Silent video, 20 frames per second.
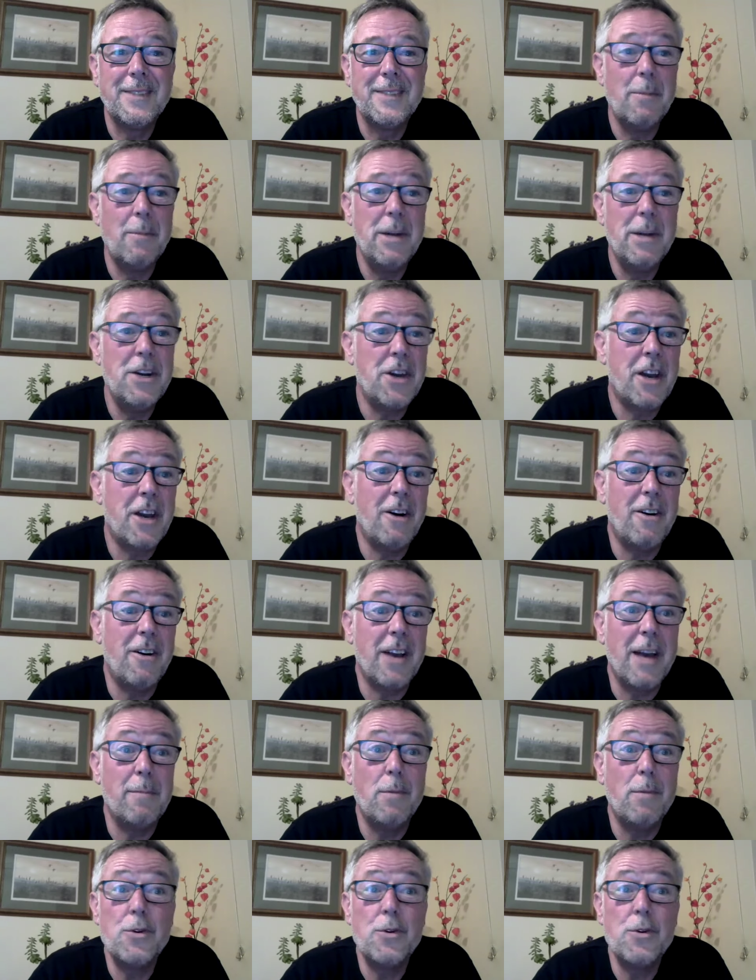I mean, you can't
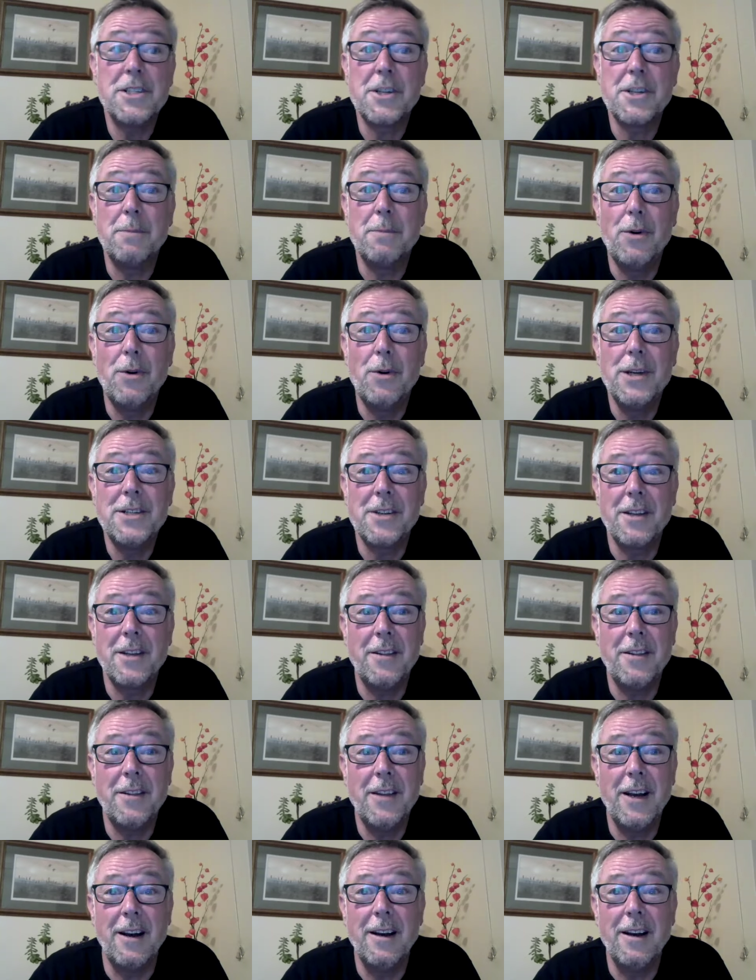get more disappointing than
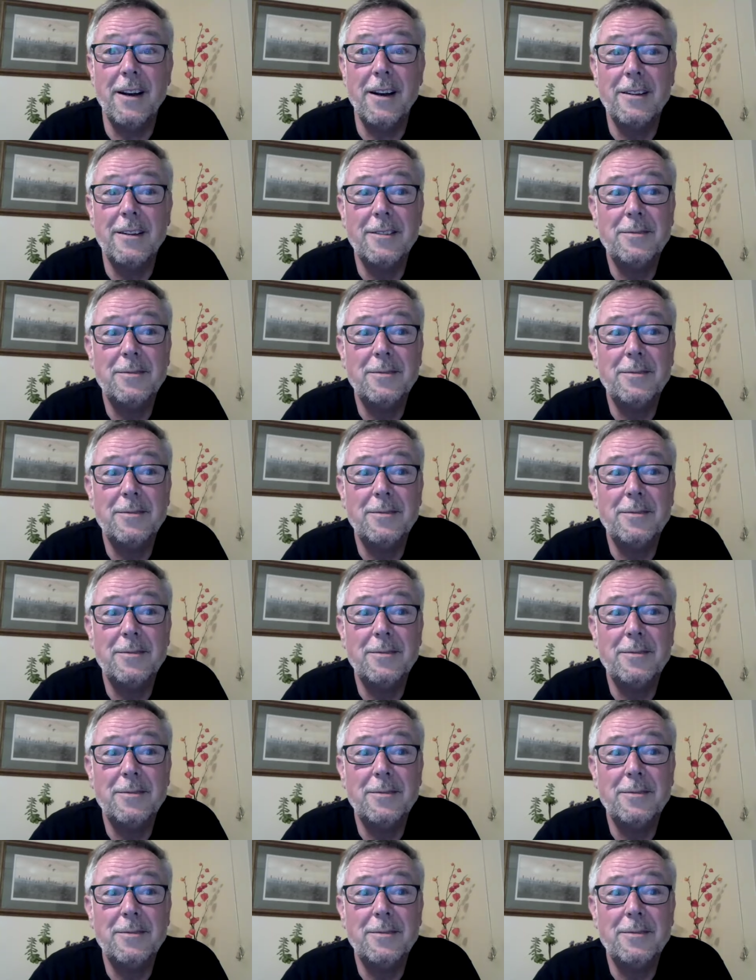that.